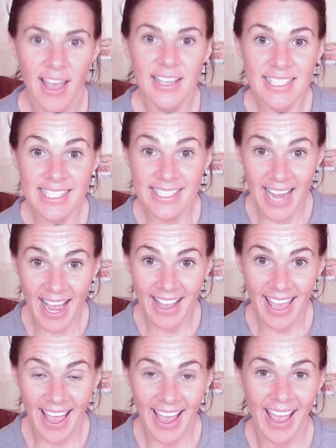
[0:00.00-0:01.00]
Stack
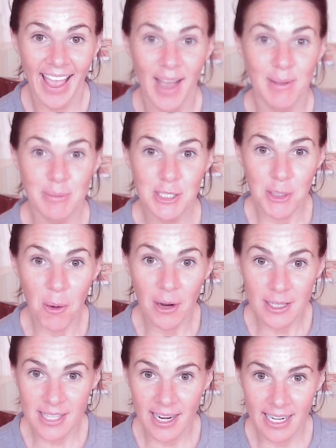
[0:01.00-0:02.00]
A, I'm so
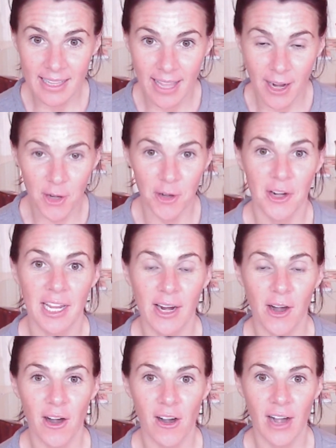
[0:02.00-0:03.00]
excited that you're
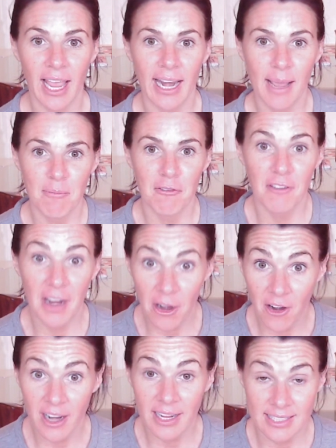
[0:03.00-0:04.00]
here, and I'm
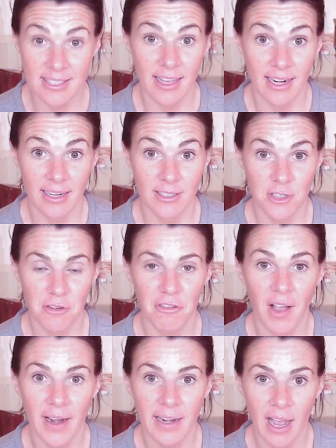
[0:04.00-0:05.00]
very excited to
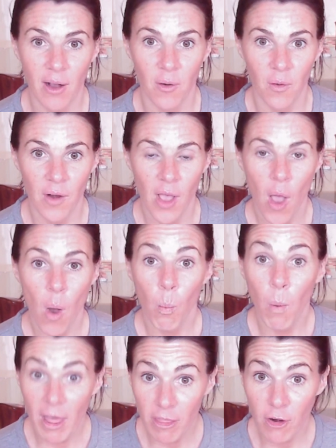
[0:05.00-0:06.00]
find out
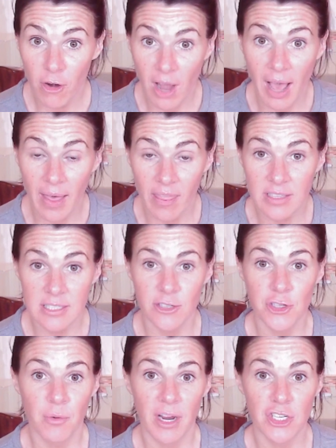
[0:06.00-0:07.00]
whether or not the
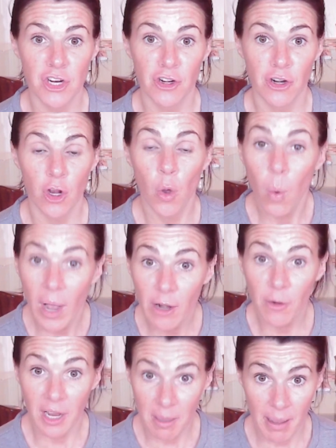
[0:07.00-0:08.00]
situation you're
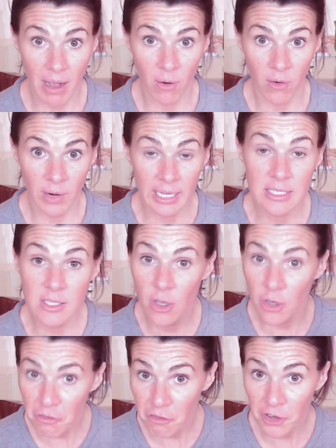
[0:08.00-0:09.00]
inquiring about is
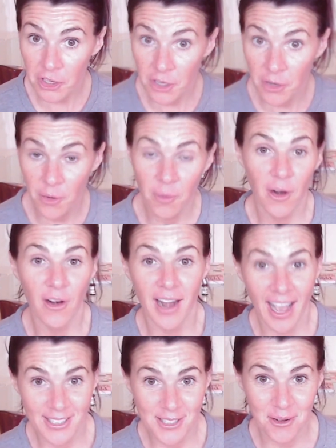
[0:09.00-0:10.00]
good for you or
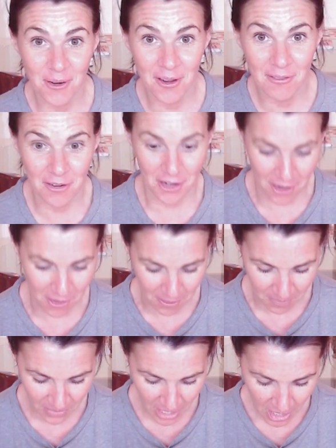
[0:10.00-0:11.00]
not so good for you.
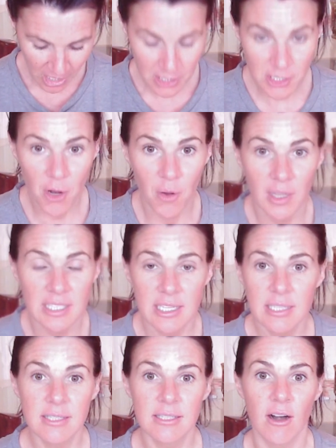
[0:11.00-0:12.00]
So let's
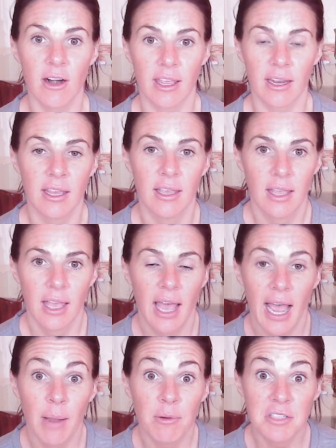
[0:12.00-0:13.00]
get started.
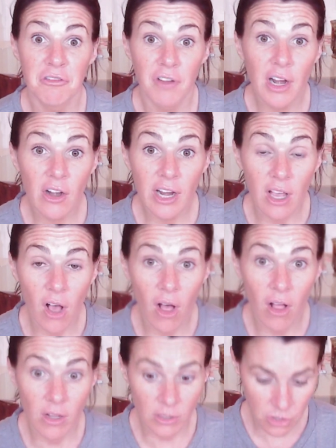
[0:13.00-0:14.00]
I was very
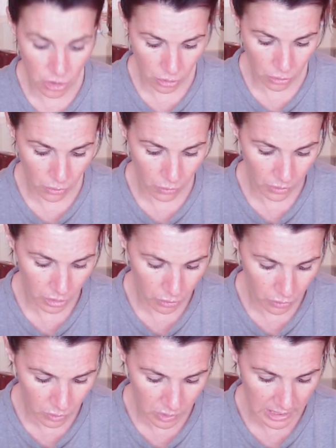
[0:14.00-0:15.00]
called to
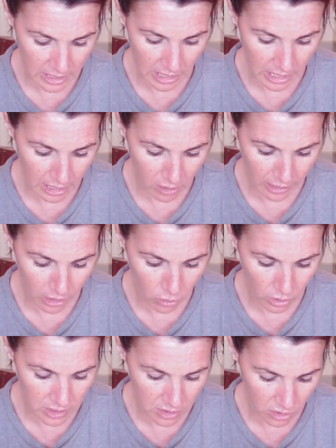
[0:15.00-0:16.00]
use the Healing
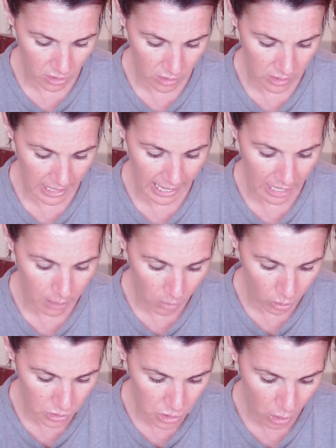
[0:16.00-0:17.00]
Crystals
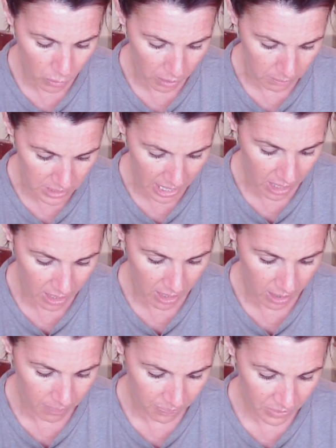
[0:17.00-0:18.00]
Animal Totem deck.
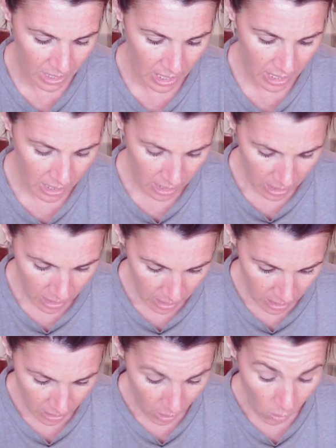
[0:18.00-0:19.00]

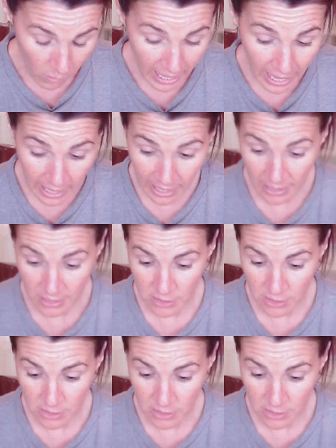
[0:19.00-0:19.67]
Okay,